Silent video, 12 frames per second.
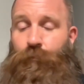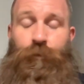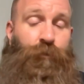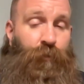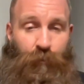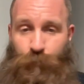
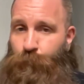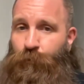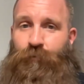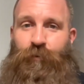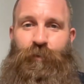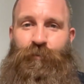which is
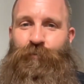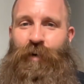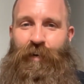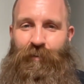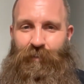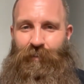perfectly
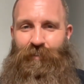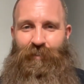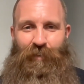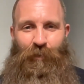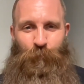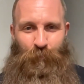fine because
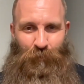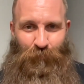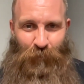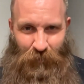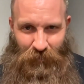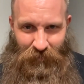it helps
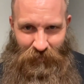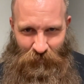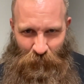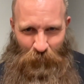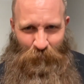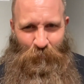fund
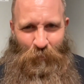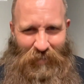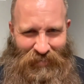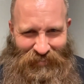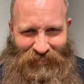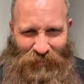
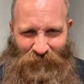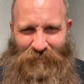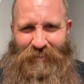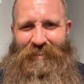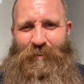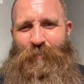buying the
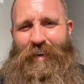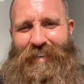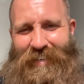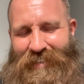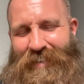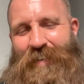string to
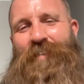make it.